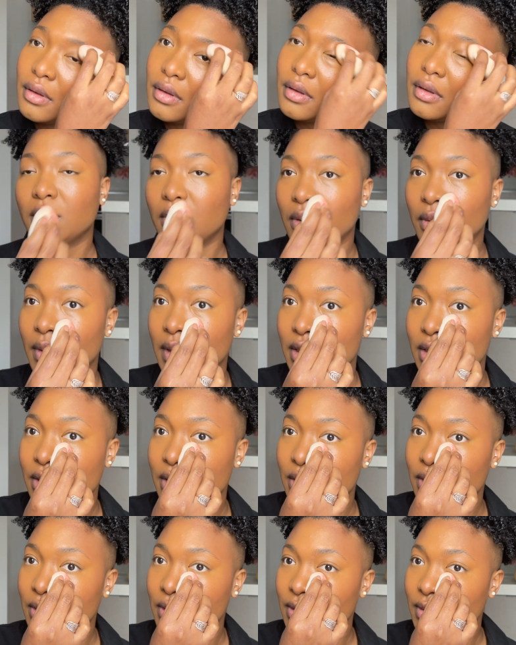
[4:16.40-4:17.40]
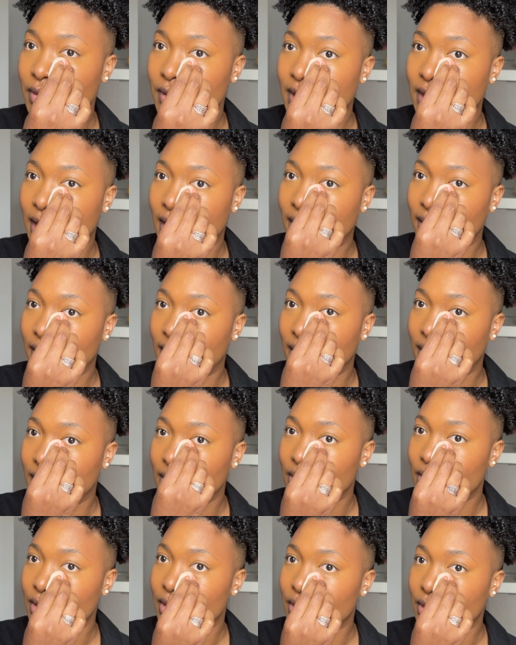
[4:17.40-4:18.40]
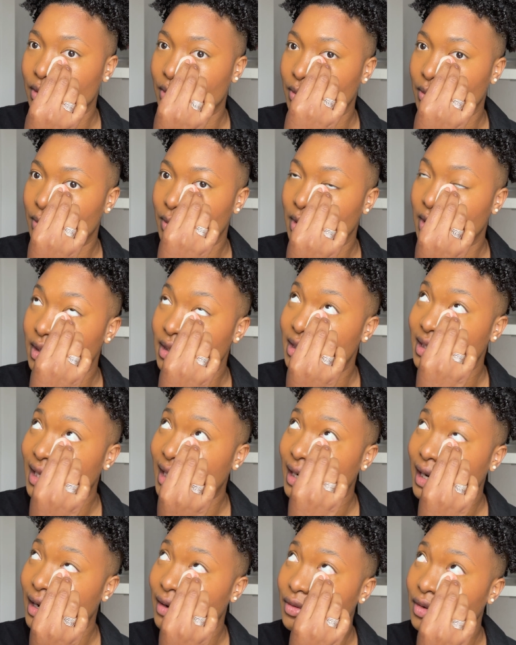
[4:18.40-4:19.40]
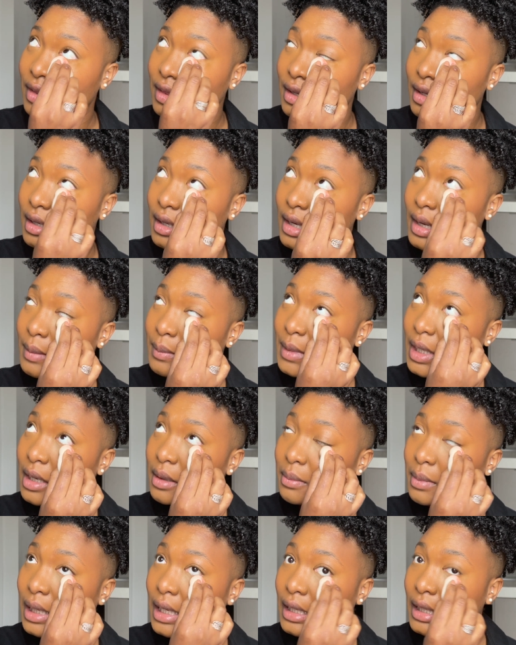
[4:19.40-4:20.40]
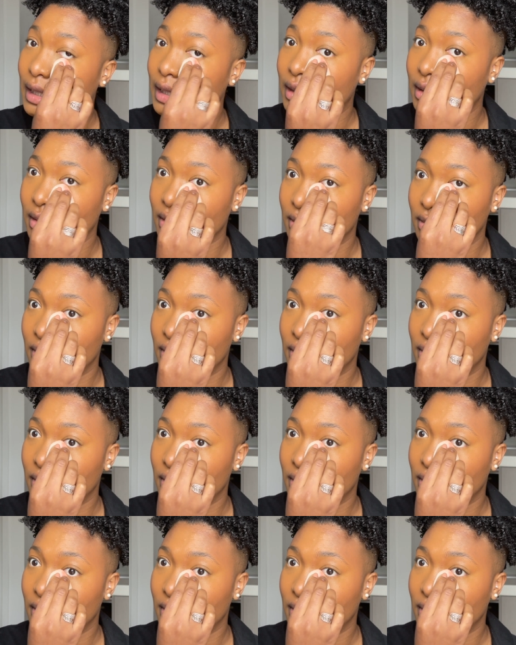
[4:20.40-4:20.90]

Going to use that then to set everything I'm not baking.